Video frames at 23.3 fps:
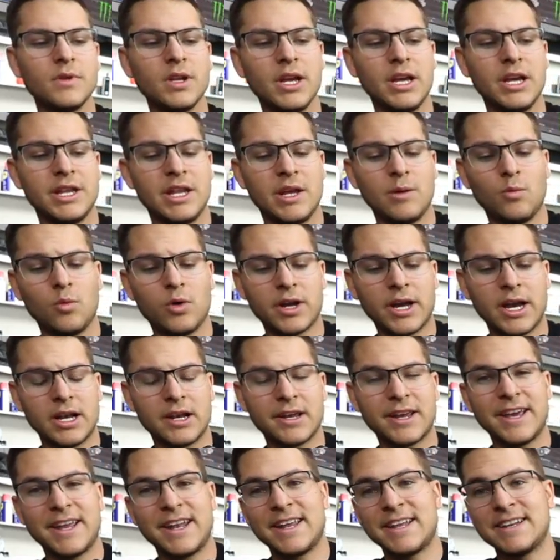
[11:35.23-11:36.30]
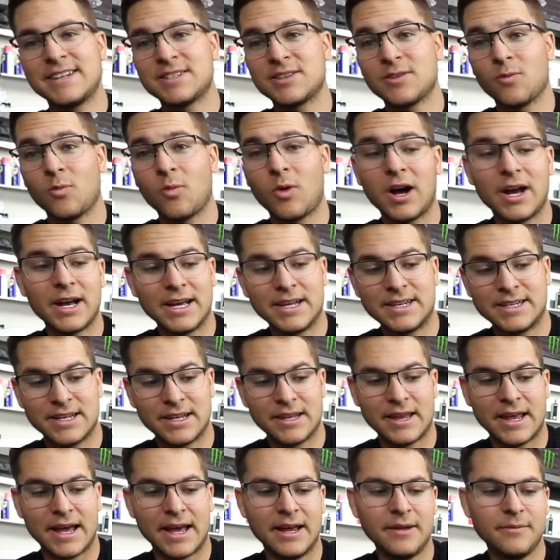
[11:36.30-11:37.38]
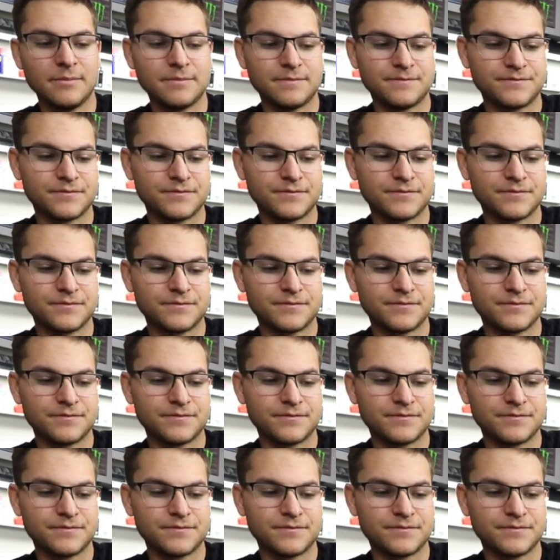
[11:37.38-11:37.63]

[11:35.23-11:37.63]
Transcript: And then we'll kind of get into why I did that.